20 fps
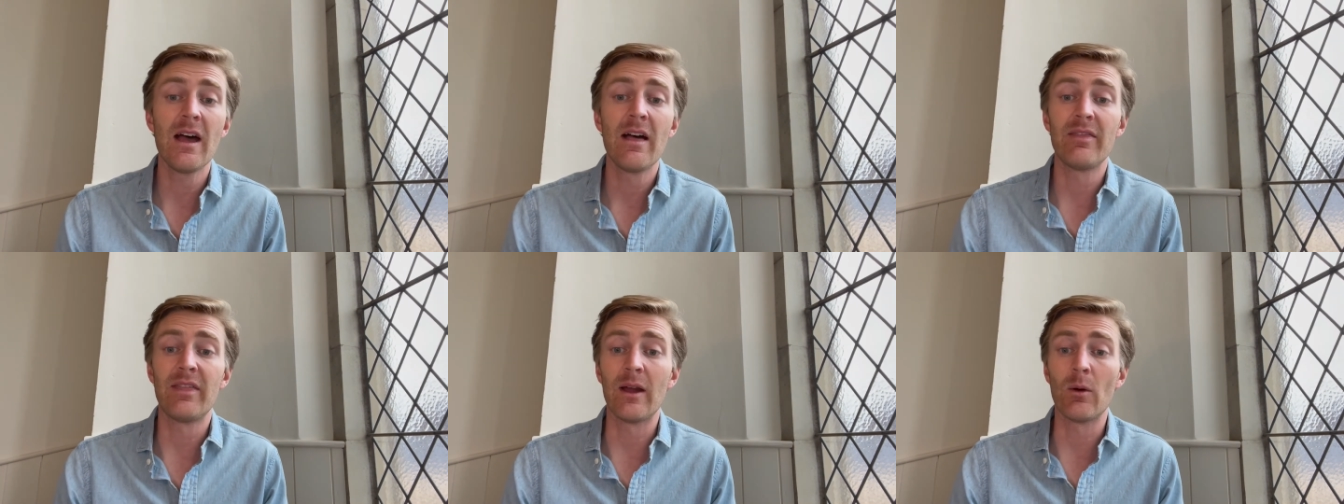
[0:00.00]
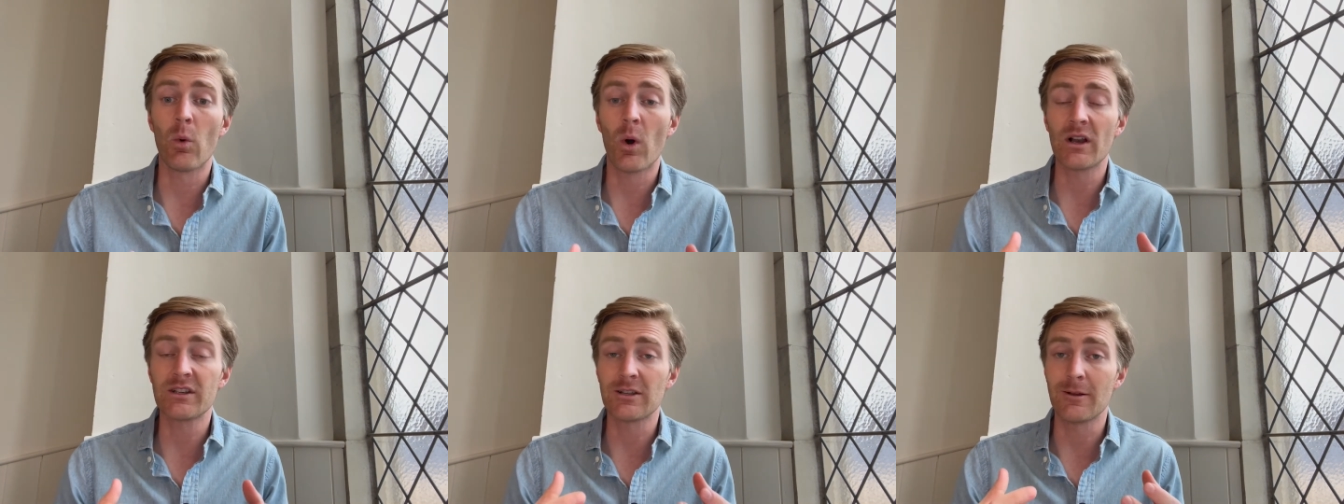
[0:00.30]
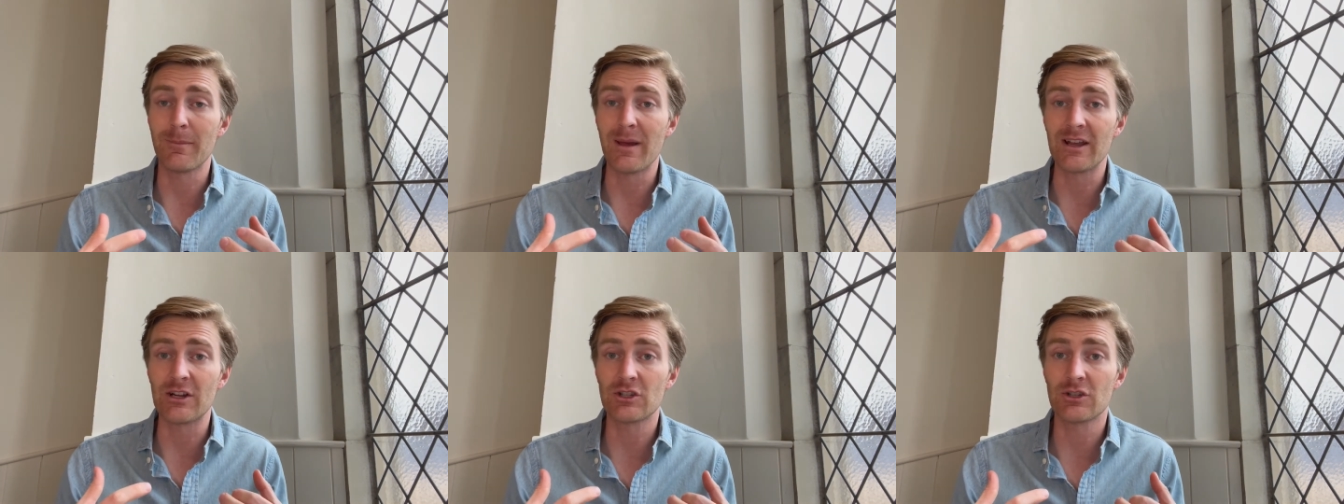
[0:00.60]
they want to
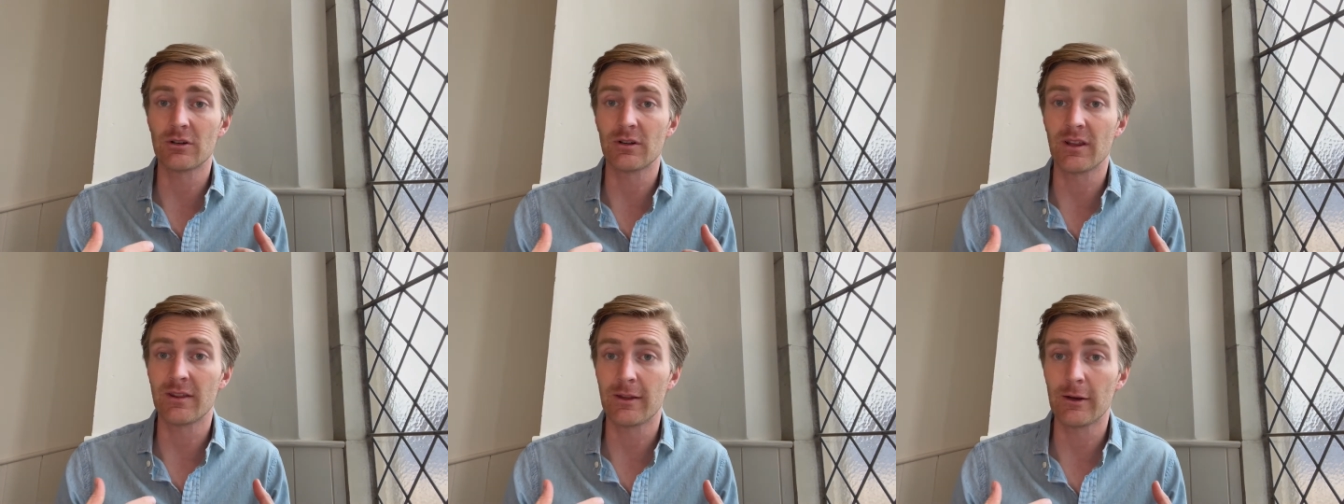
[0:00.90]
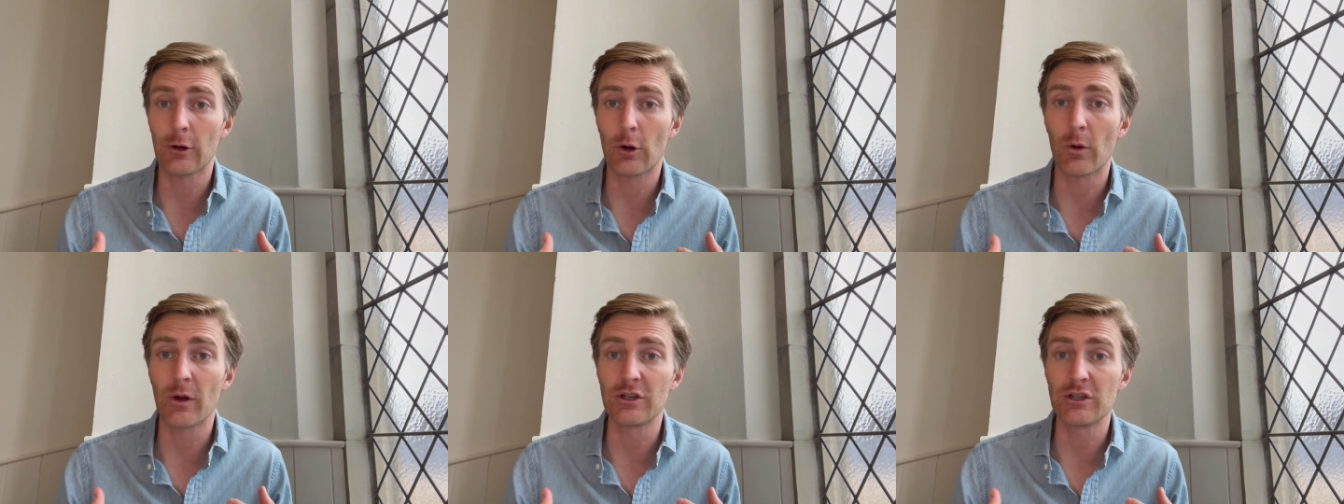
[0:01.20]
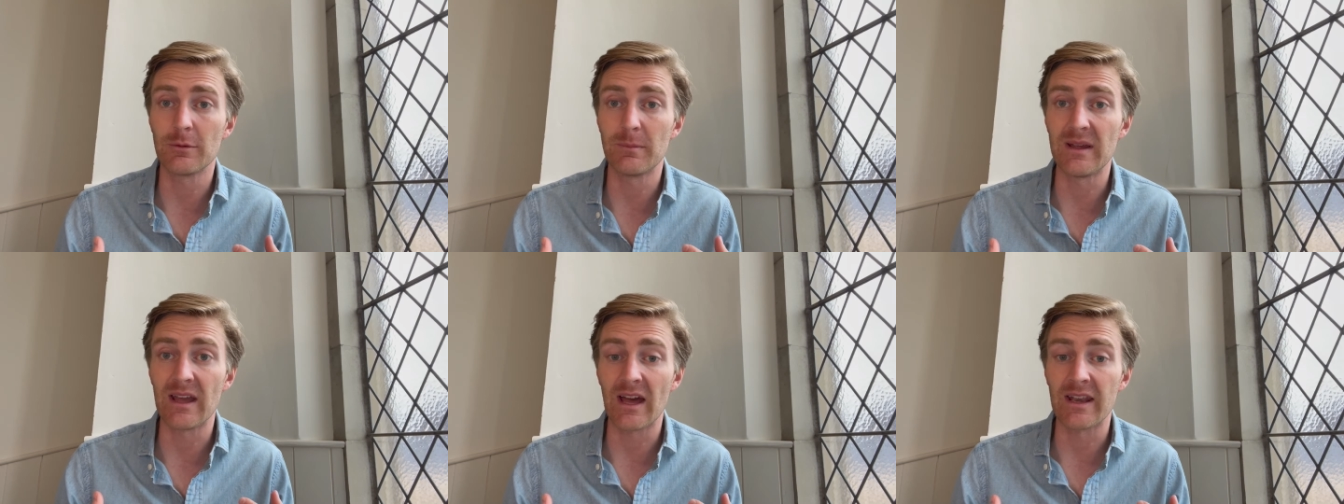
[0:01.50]
make sure that they're going
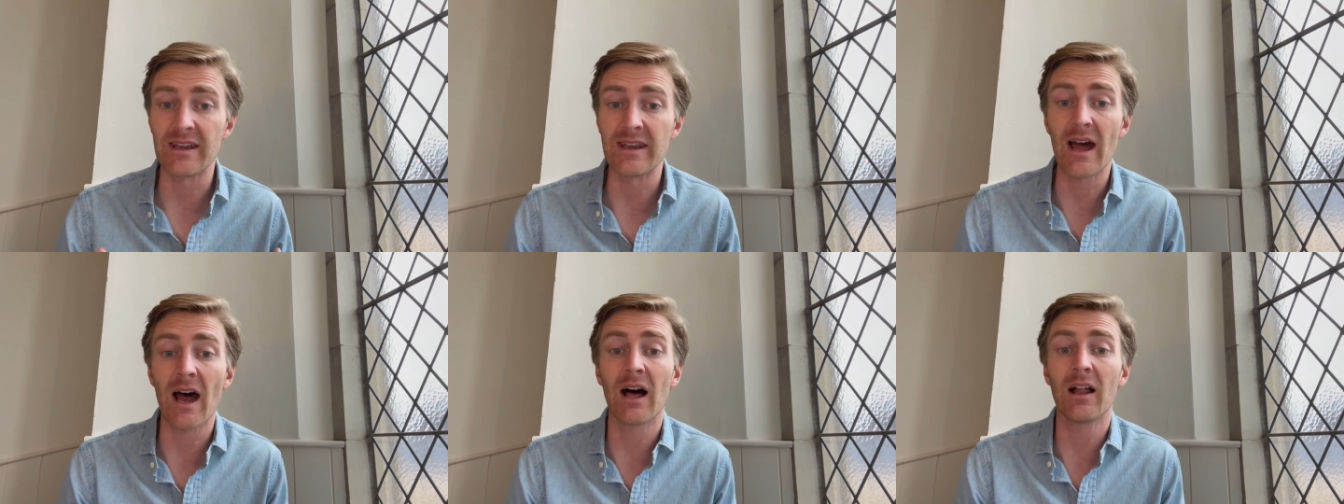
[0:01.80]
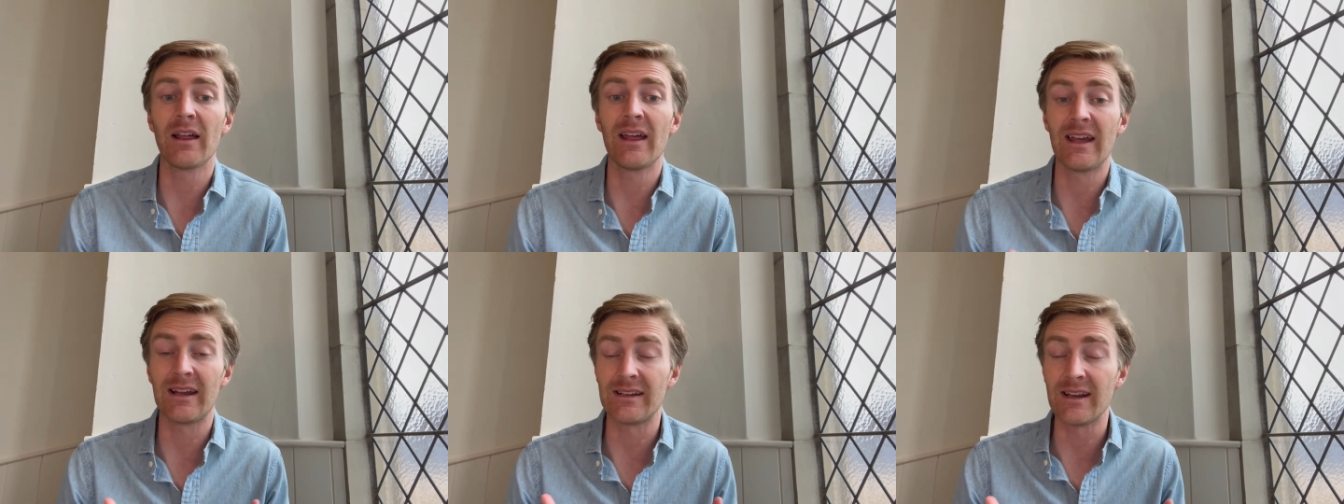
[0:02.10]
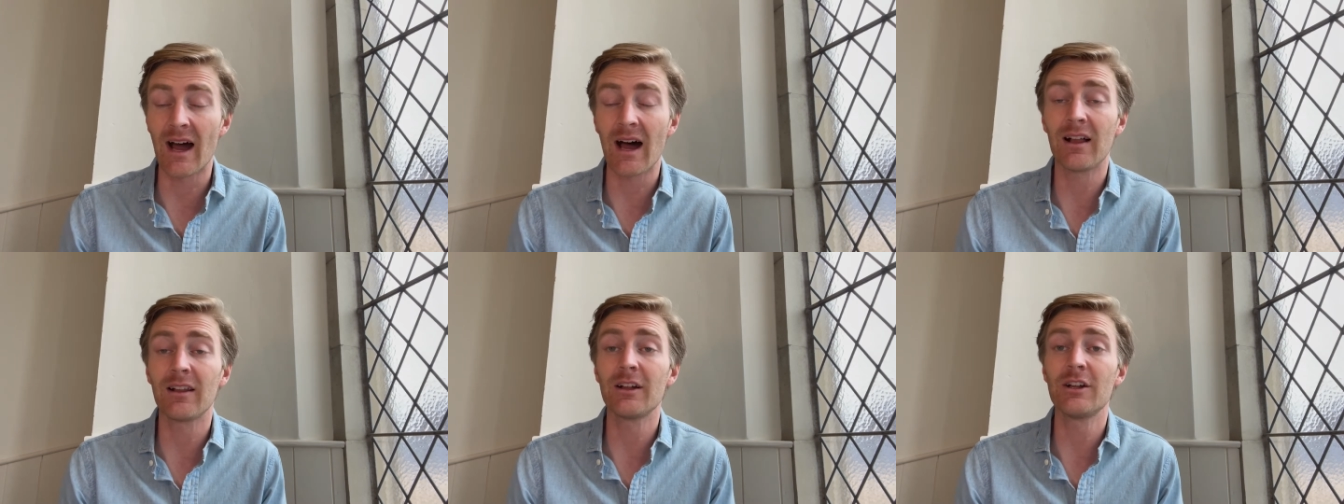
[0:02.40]
to be
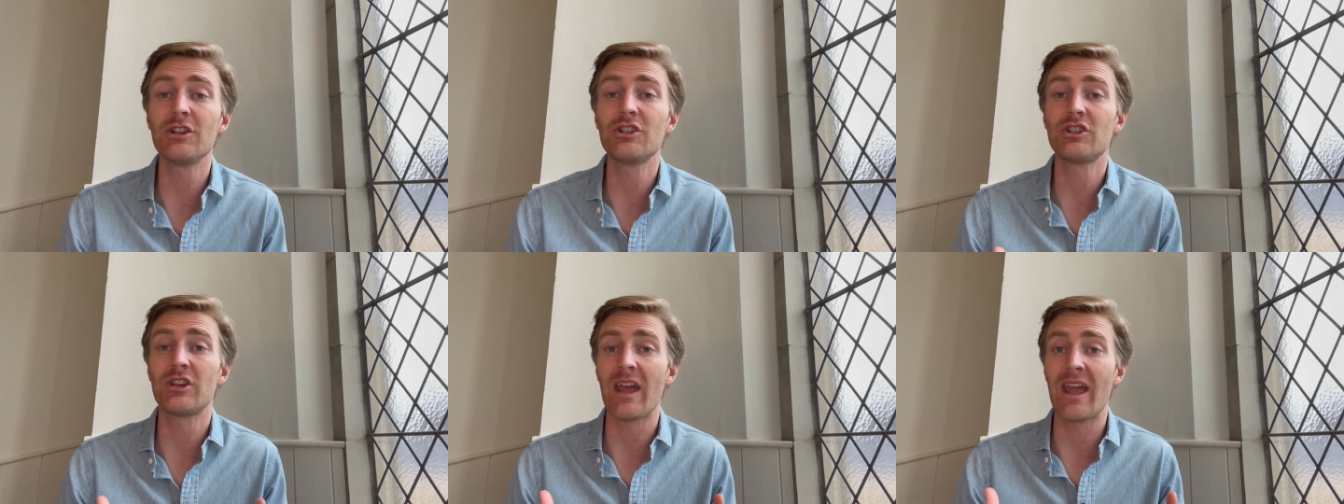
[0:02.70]
acknowledged